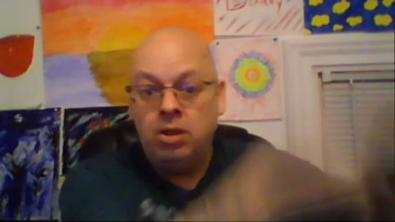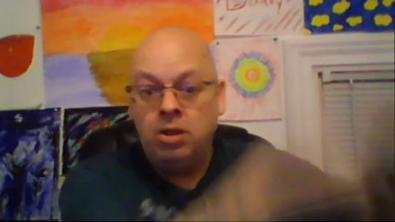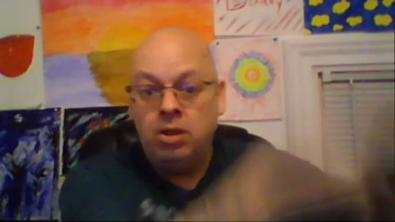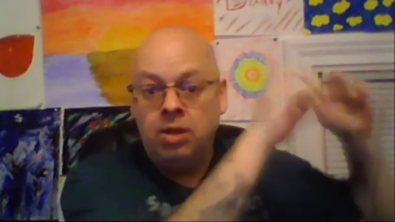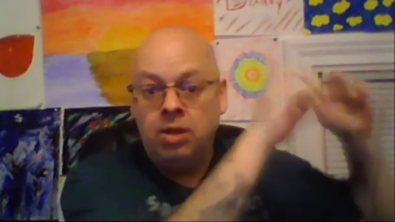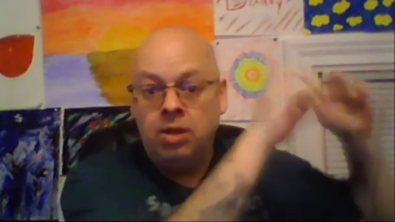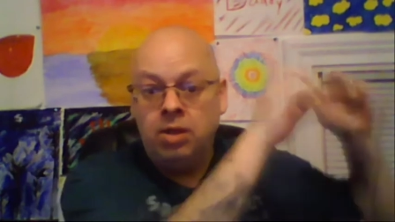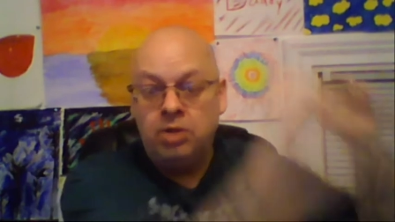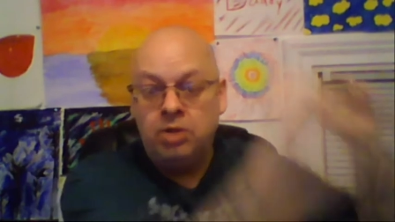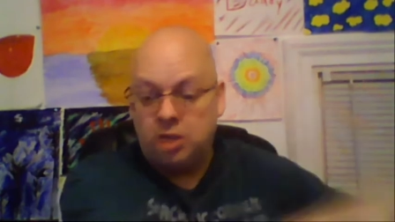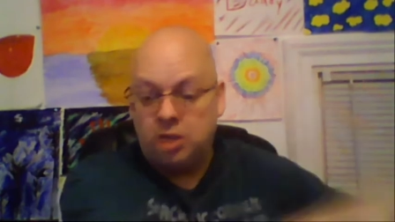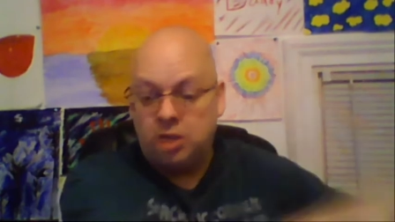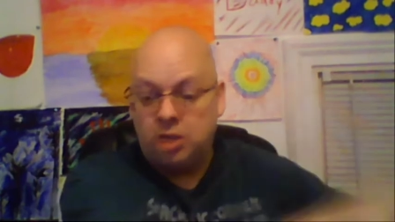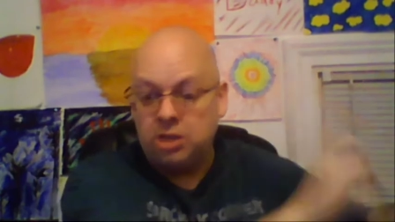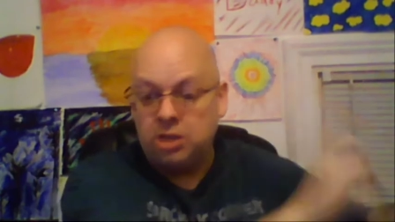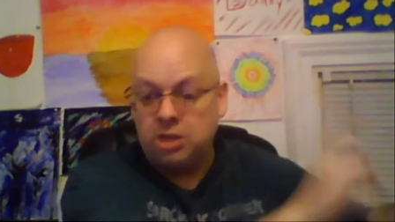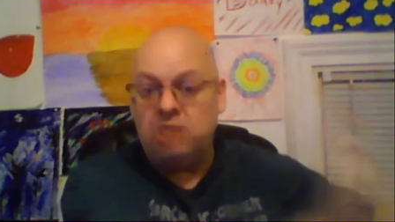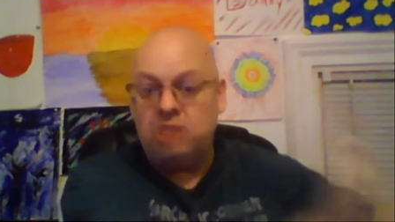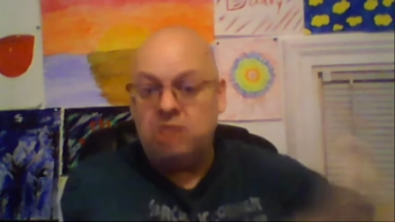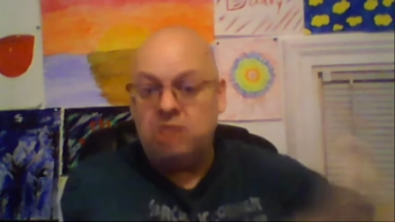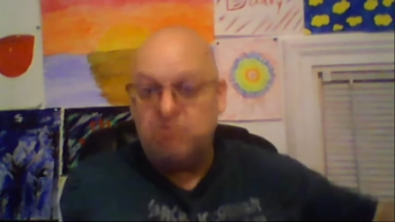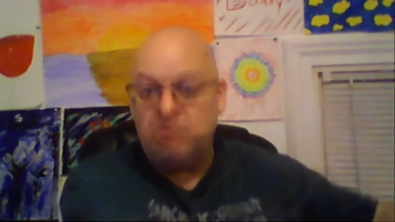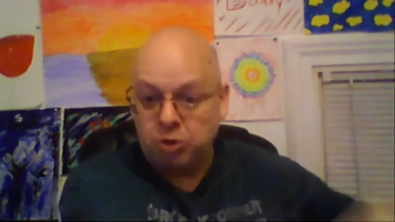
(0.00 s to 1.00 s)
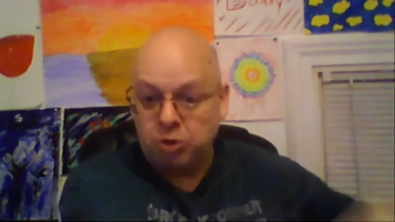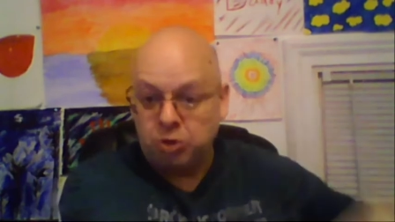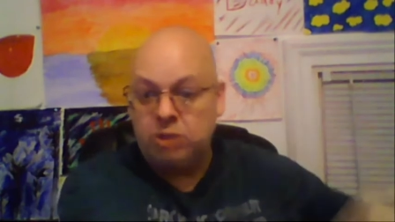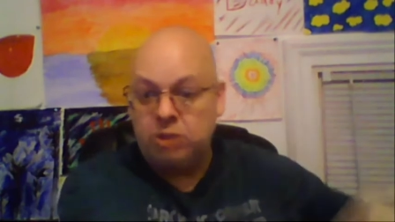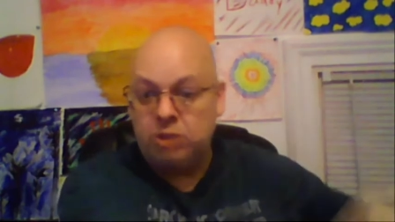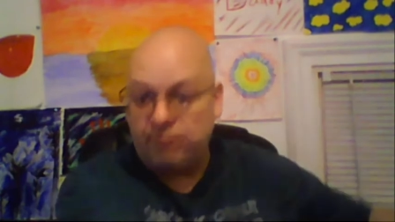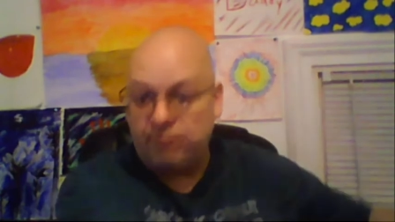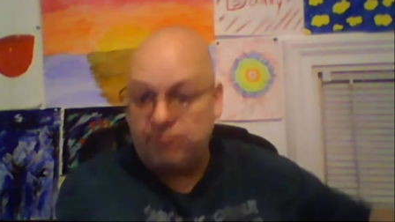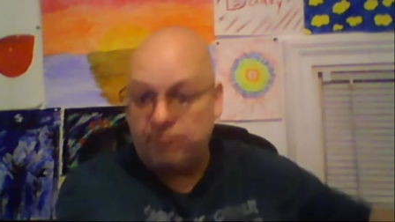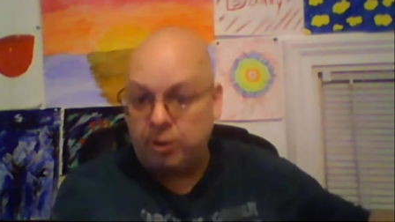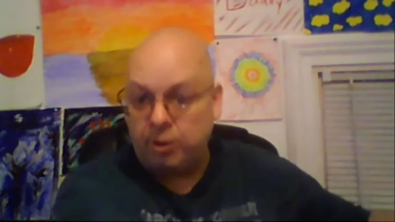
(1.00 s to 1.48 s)
justice for George
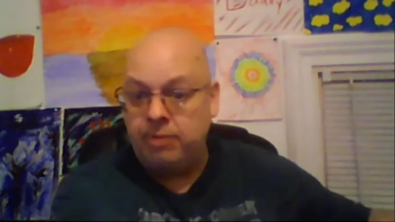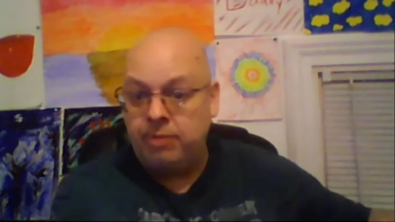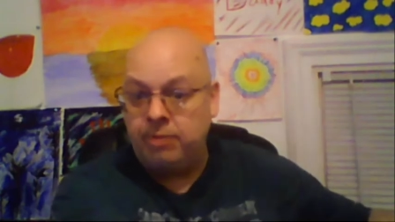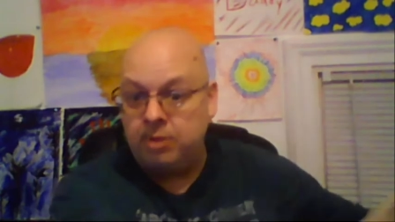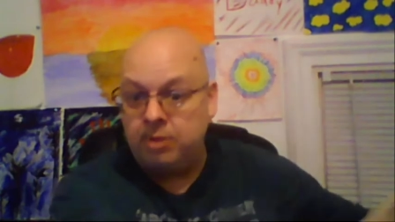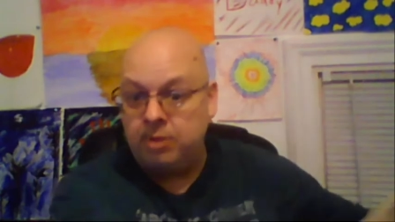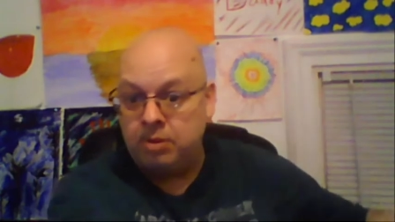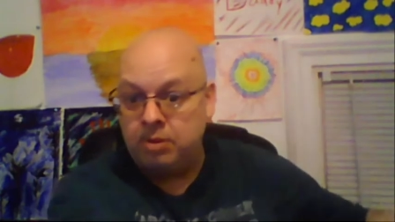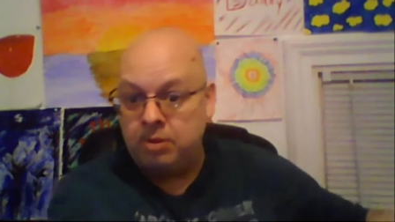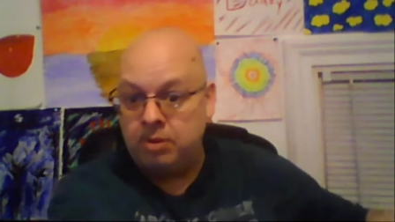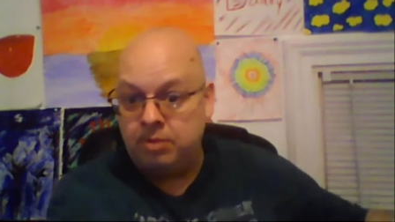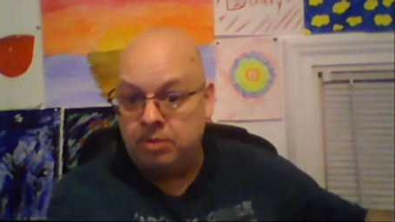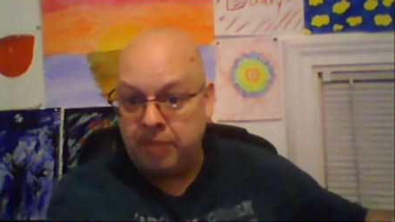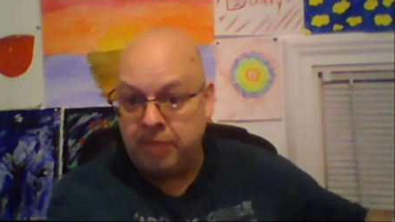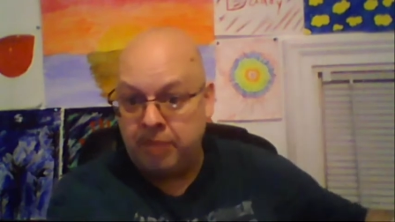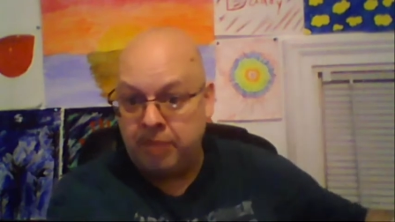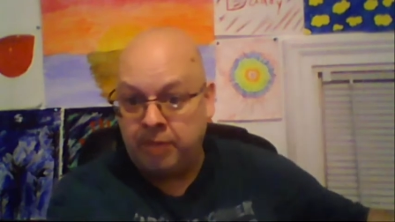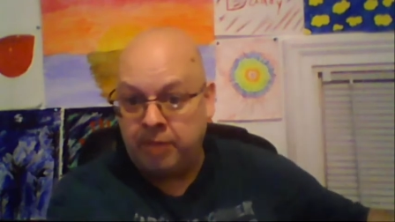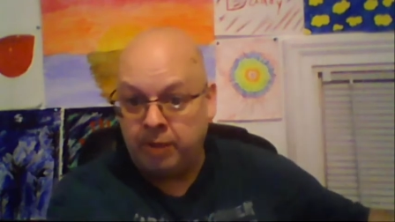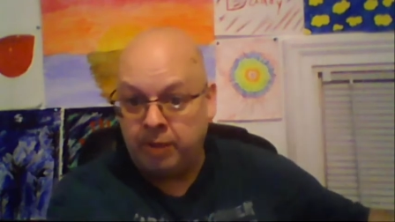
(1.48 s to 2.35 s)
Floyd bandwagon.